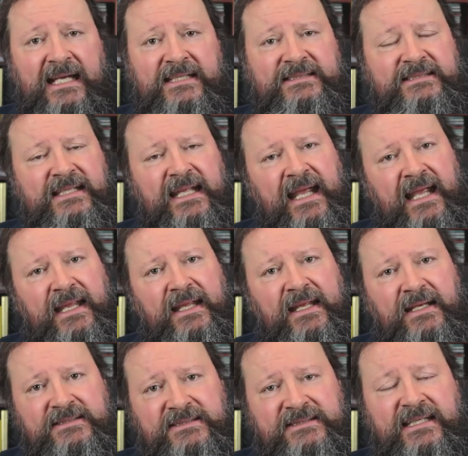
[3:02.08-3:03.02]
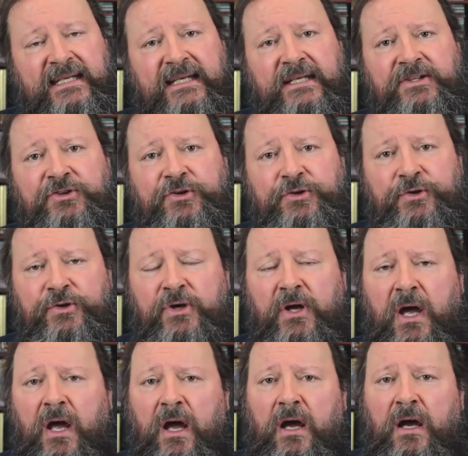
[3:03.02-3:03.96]
as they seek to
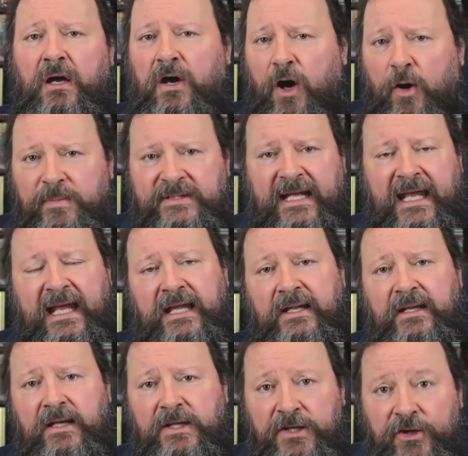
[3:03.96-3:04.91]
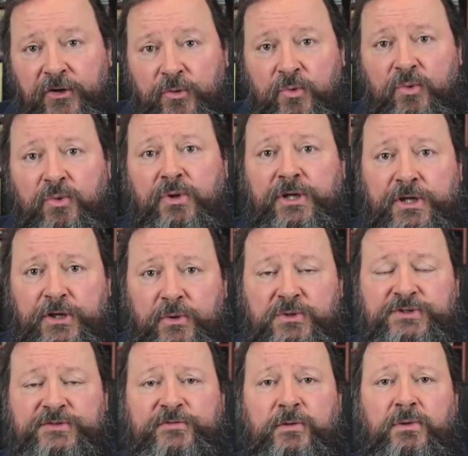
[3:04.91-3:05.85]
obtain new
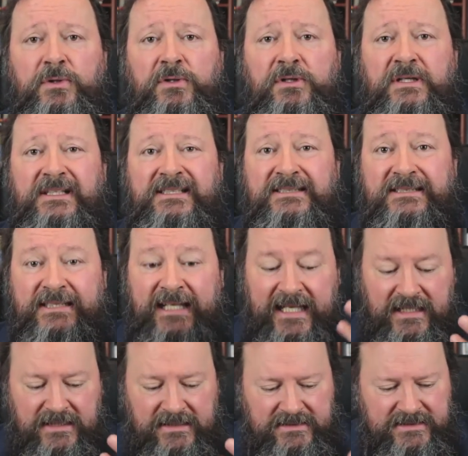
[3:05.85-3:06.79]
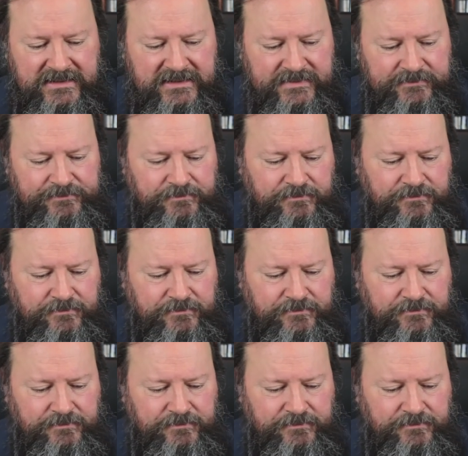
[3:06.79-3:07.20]
useful skills.